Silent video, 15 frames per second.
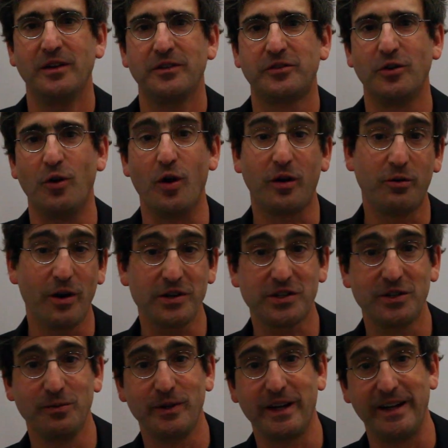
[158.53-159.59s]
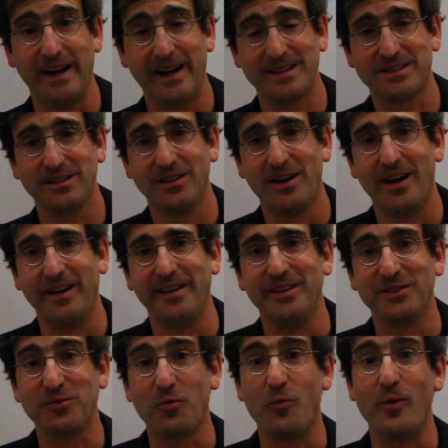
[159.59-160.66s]
So a question we get asked a lot
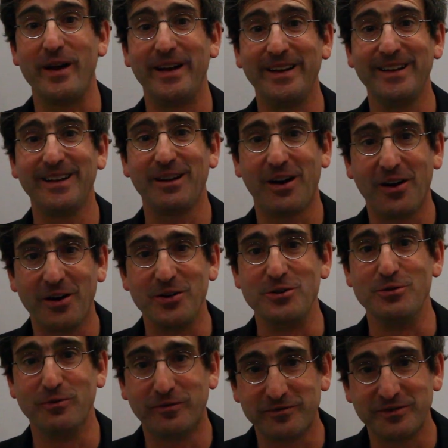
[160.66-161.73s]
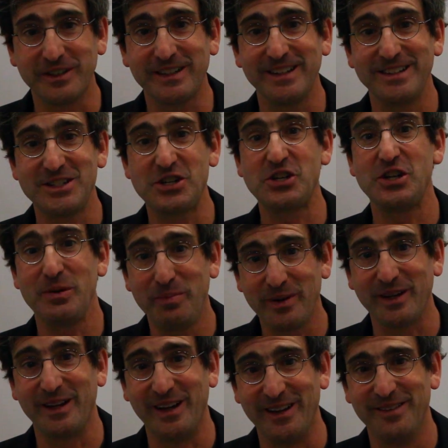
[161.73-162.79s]
is, when are you freaking
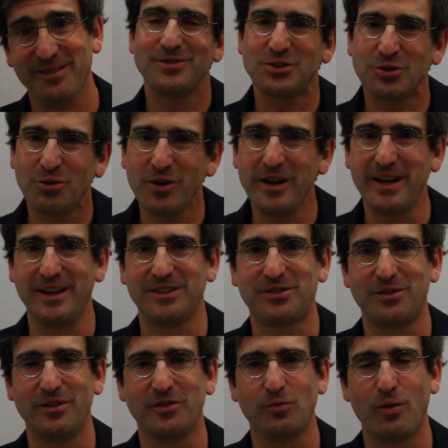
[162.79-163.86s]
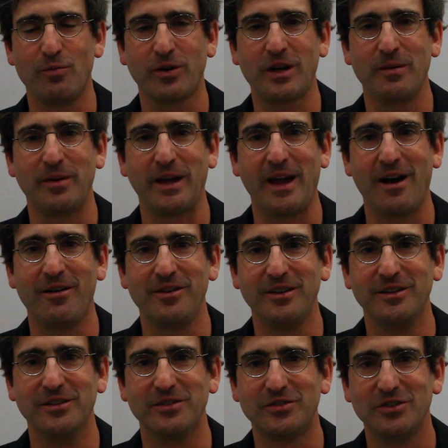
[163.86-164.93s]
shipping it? Short answer is when we're coming out
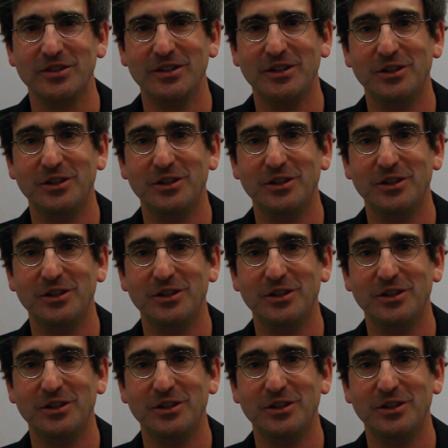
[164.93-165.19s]
is